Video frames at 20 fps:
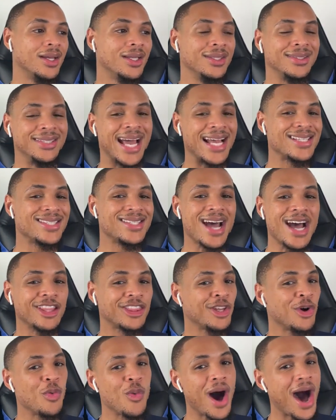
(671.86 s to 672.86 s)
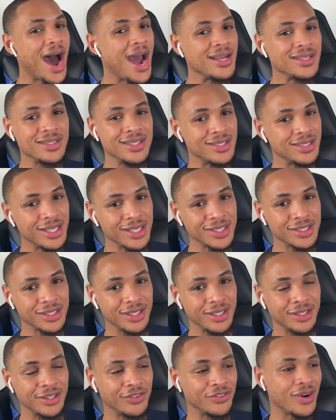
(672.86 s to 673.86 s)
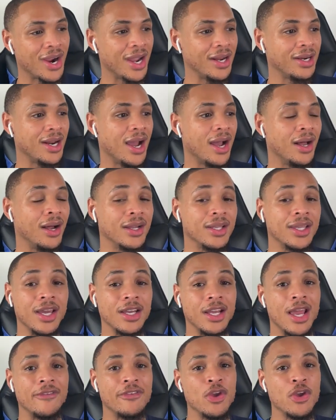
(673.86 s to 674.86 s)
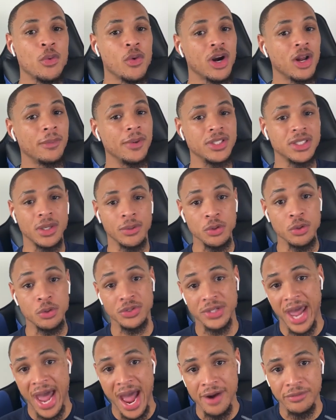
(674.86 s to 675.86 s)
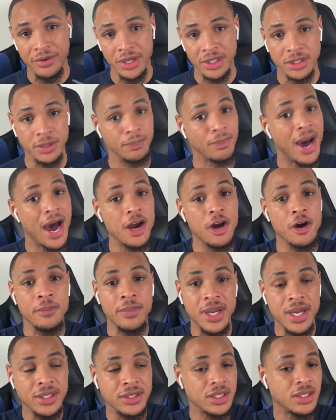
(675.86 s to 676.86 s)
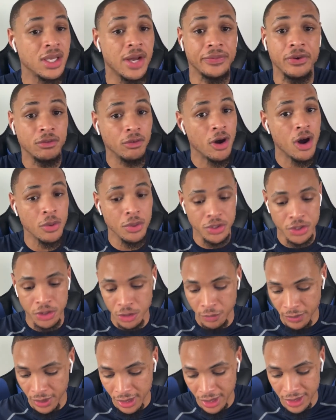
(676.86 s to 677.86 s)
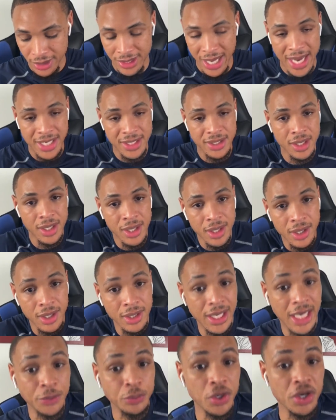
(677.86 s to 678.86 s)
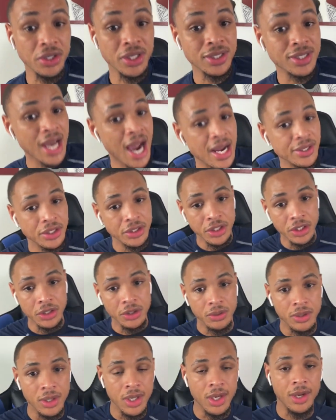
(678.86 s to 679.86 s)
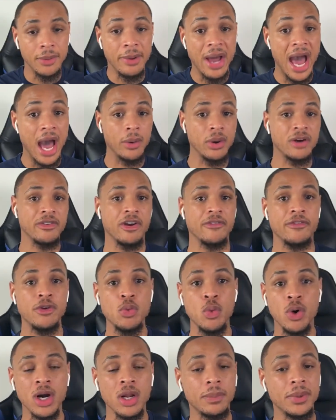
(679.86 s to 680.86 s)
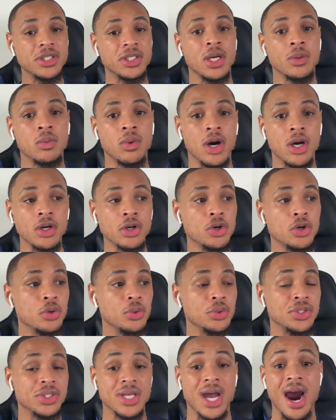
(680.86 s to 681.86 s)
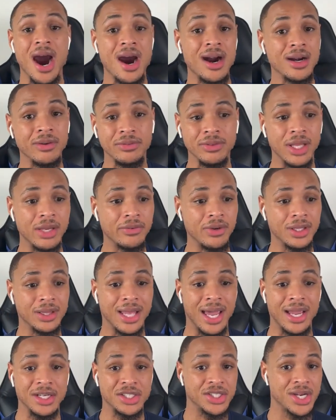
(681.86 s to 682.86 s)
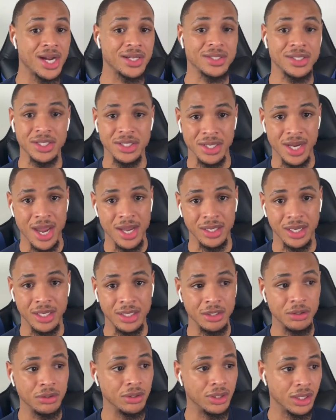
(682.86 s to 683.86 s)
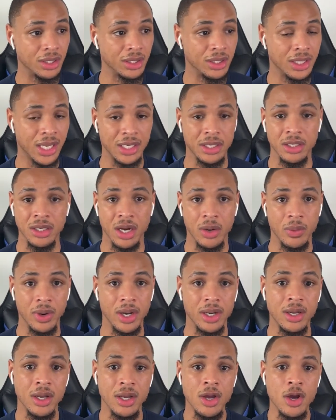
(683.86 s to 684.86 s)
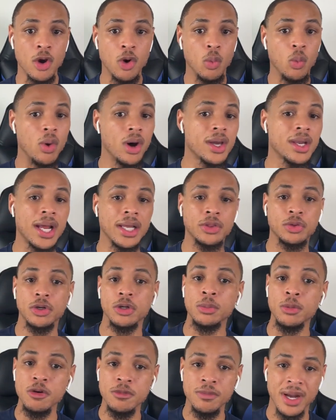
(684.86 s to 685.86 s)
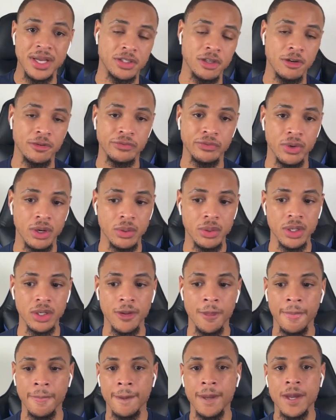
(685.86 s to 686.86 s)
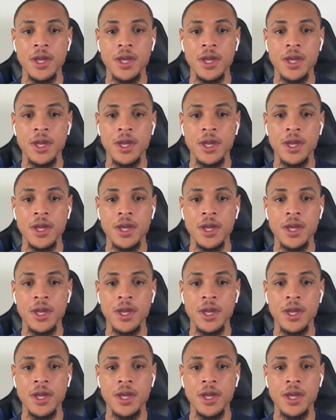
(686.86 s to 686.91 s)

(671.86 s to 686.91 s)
that's not the wise decision right now. Again, if you want to be someone who's average, by all means, there's nothing wrong with you because that's what you decide to do. But however, if you want to be someone who's tired of living like check to check and you literally like, you know what can I do to move myself forward?